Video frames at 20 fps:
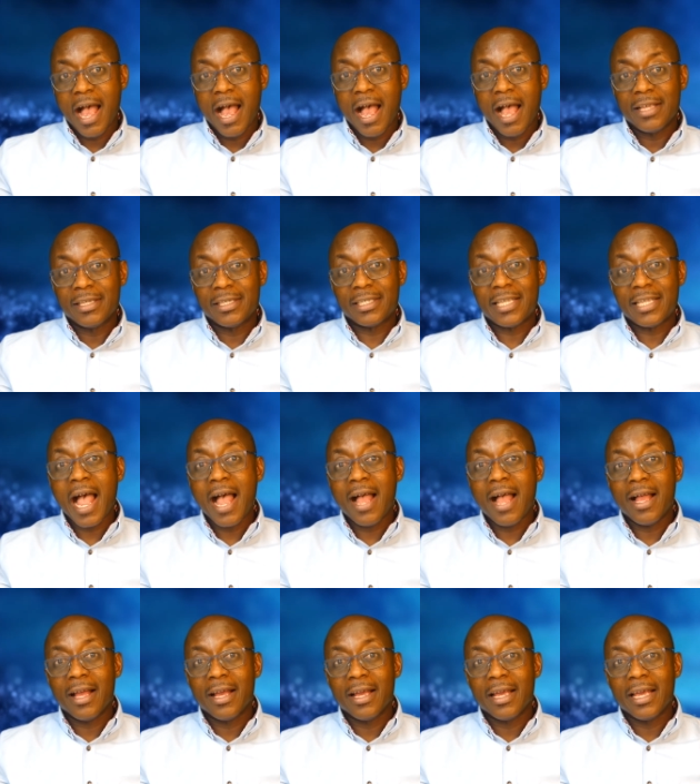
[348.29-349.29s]
sa
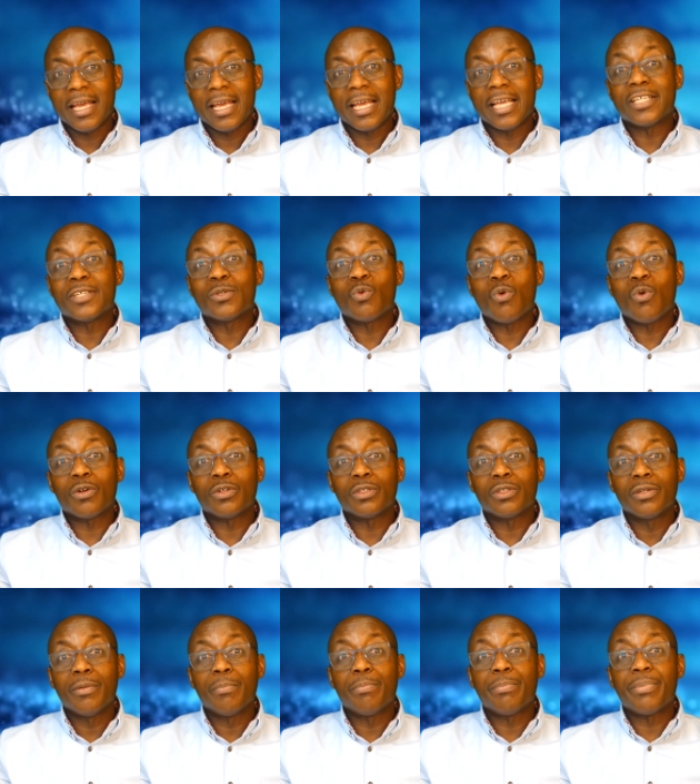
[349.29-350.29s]
is what?
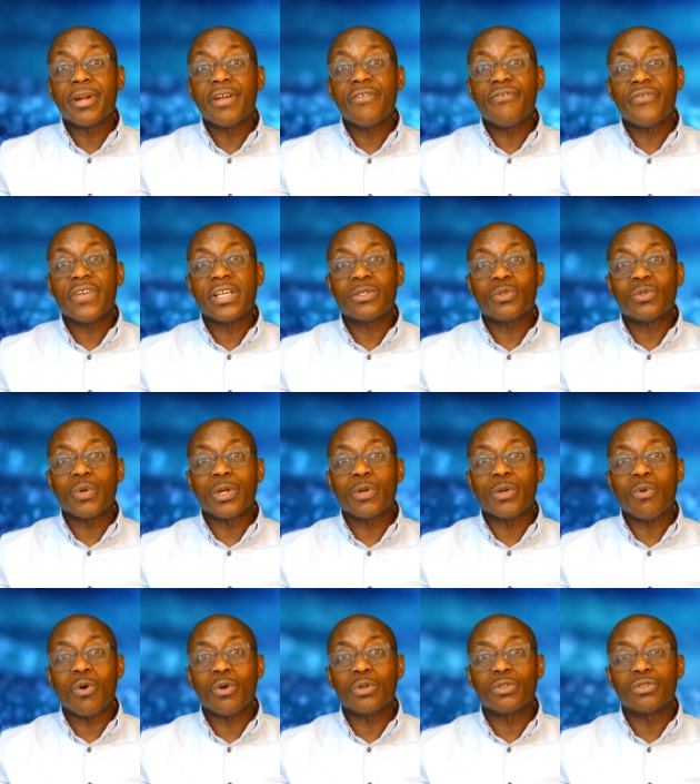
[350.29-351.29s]
Prefix with
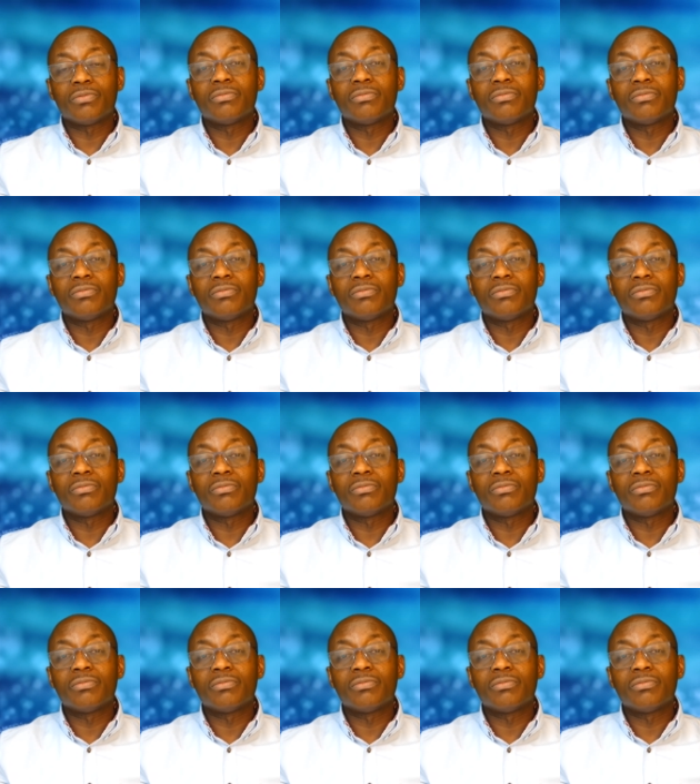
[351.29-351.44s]
what?